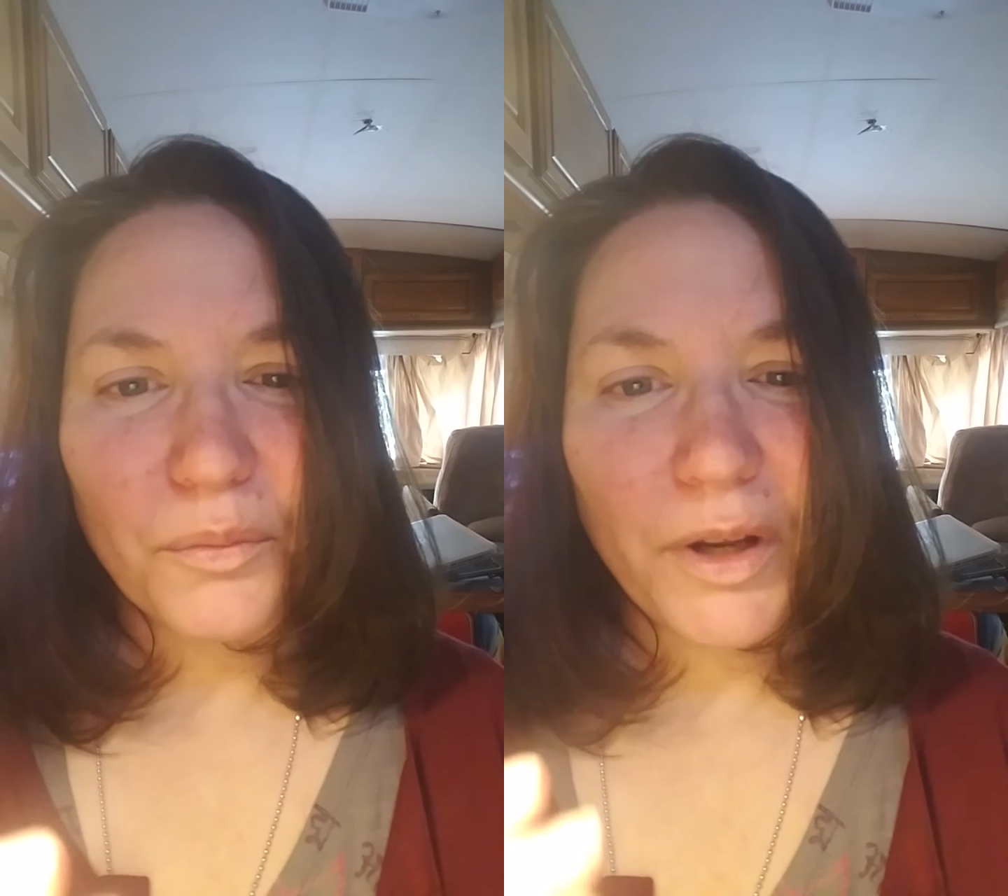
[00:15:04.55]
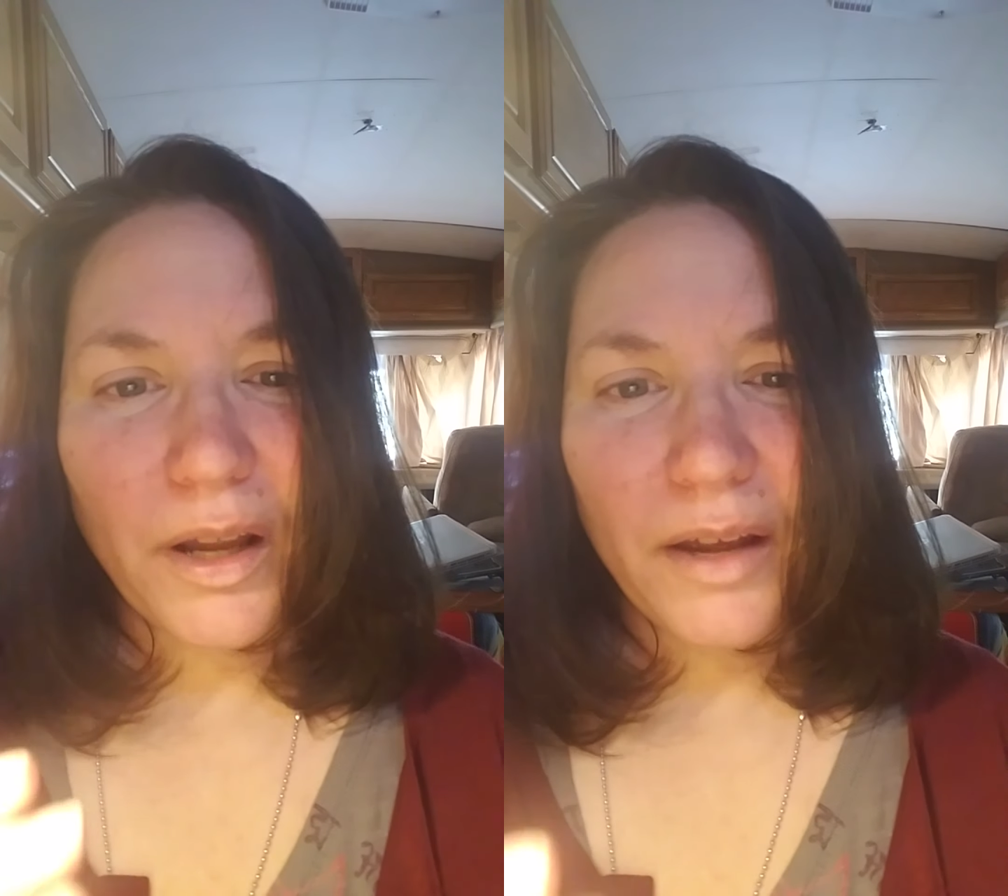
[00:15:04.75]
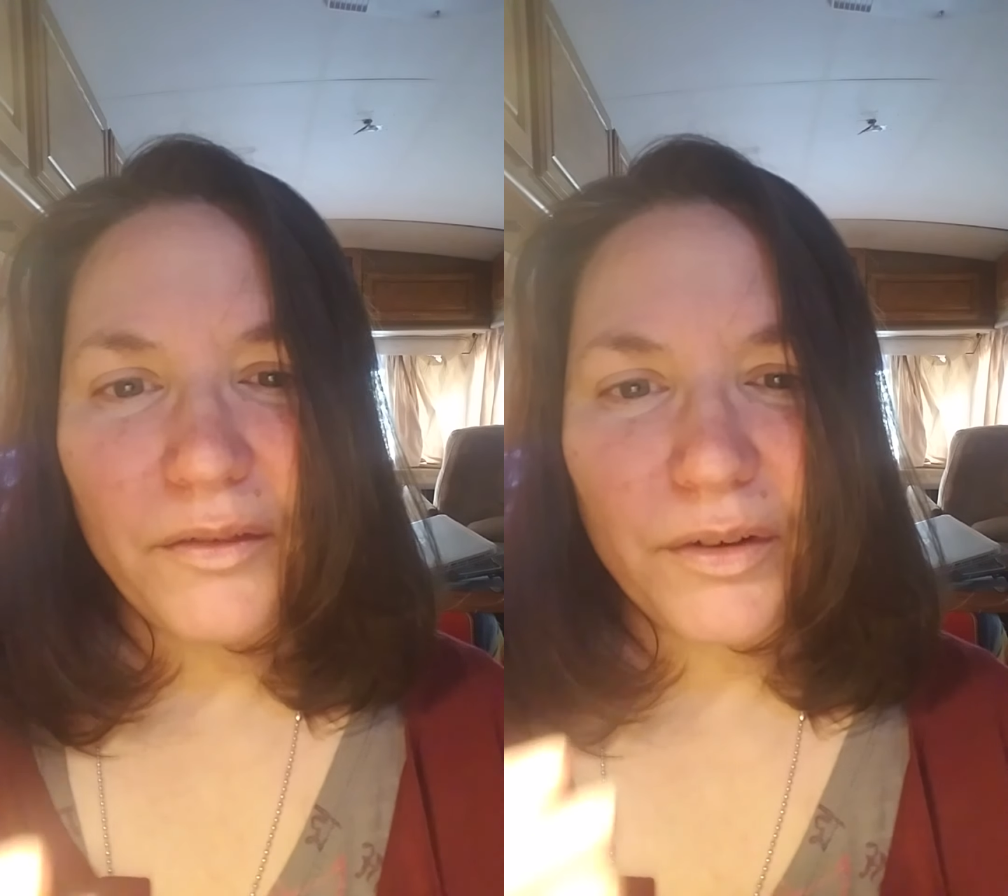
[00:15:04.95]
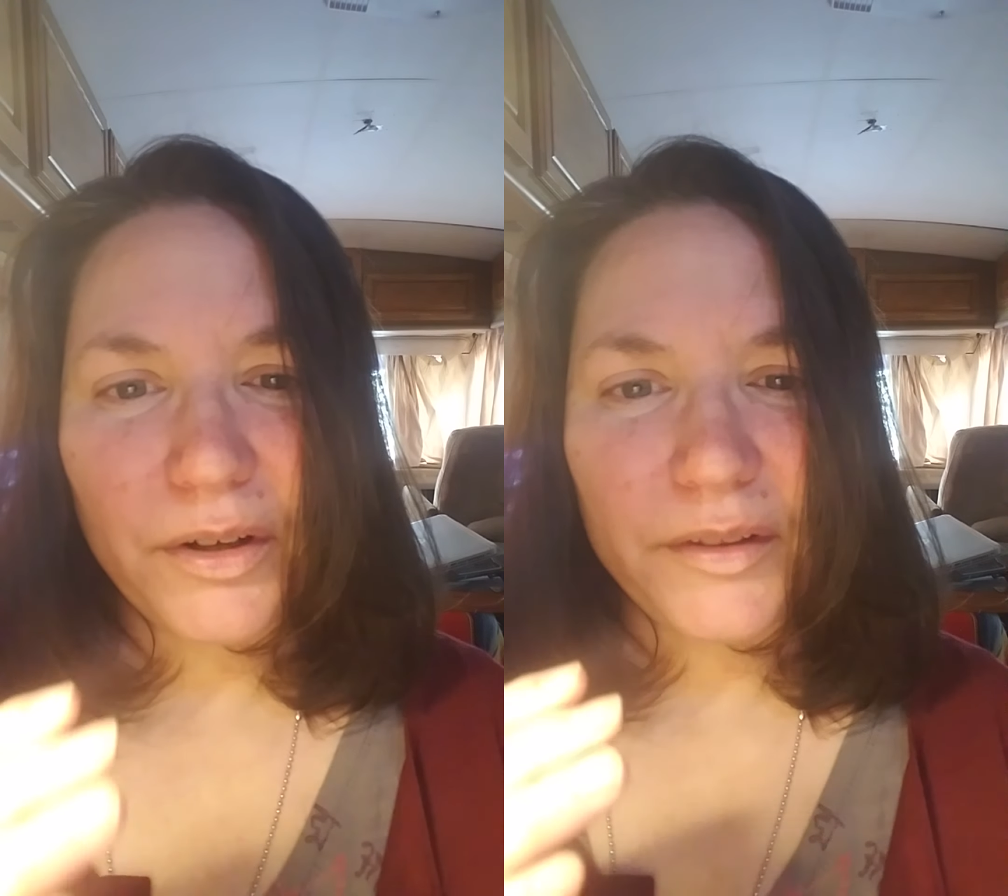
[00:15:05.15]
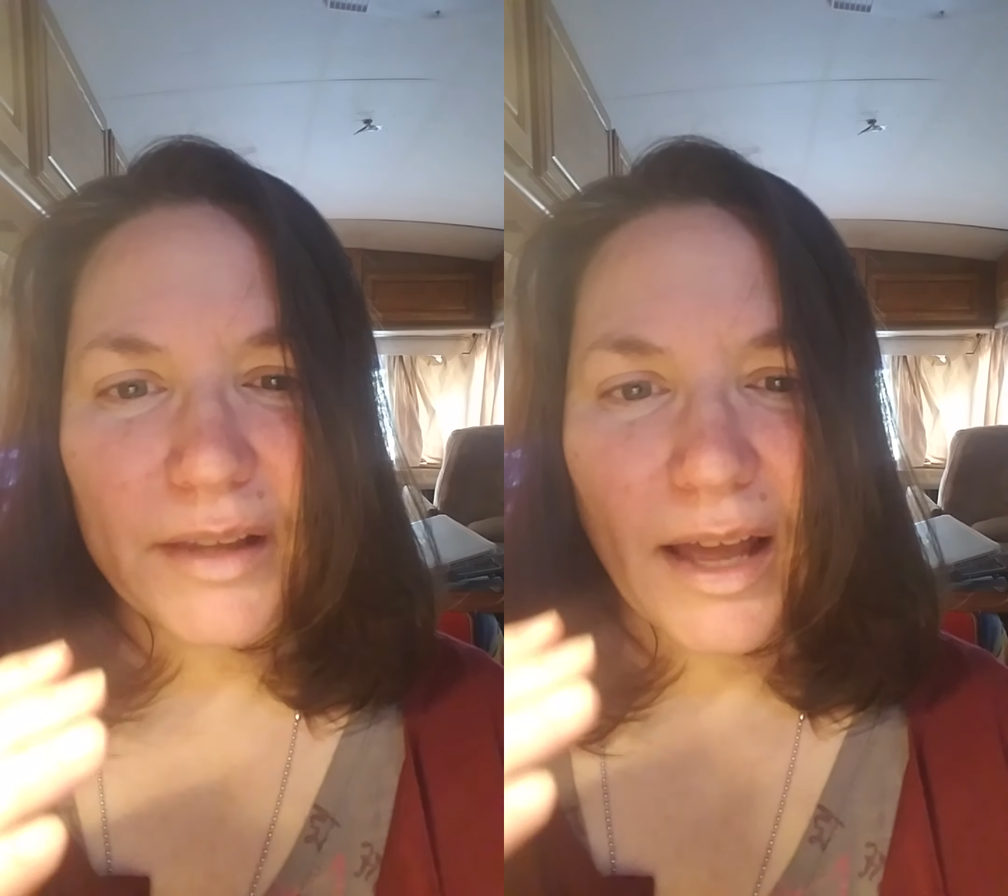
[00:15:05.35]

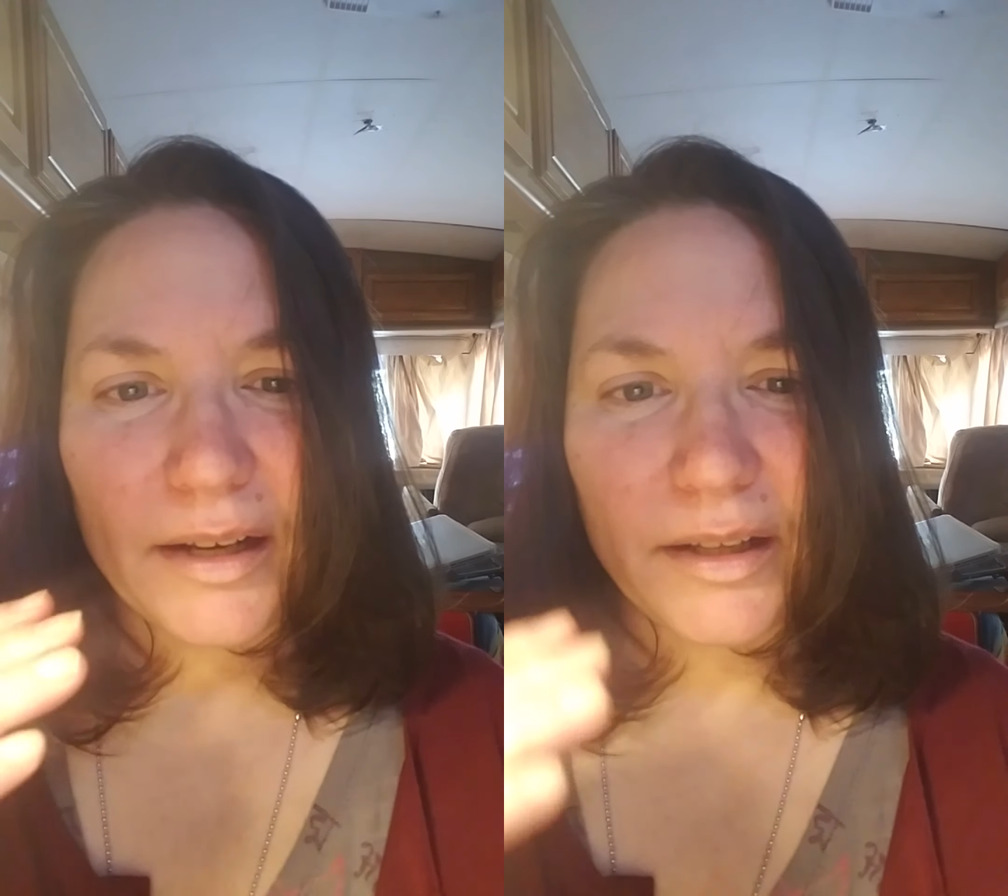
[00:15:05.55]
whatever that